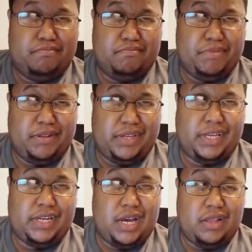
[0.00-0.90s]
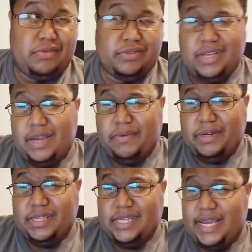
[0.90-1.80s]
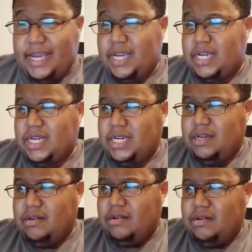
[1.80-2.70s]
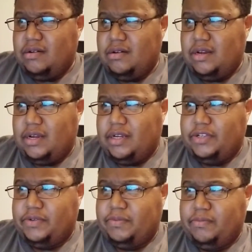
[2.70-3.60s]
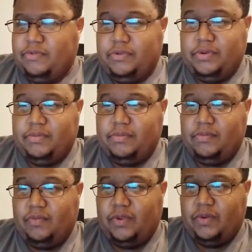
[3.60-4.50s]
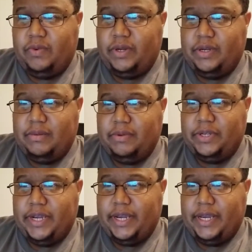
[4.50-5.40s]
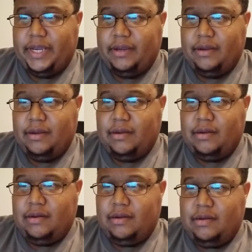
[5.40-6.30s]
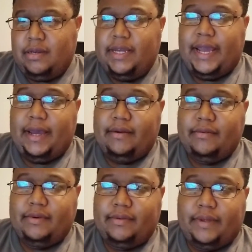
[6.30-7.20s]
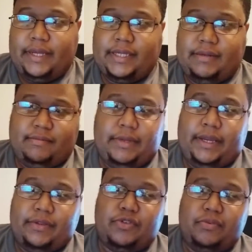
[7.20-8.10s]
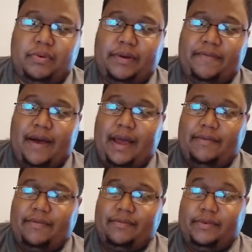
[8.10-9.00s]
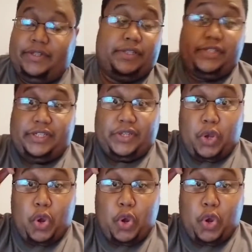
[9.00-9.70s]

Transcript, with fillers: billion dollars, I want to say. I uh, just do some quick double checking. Yeah, it's yeah, 2.5, which is just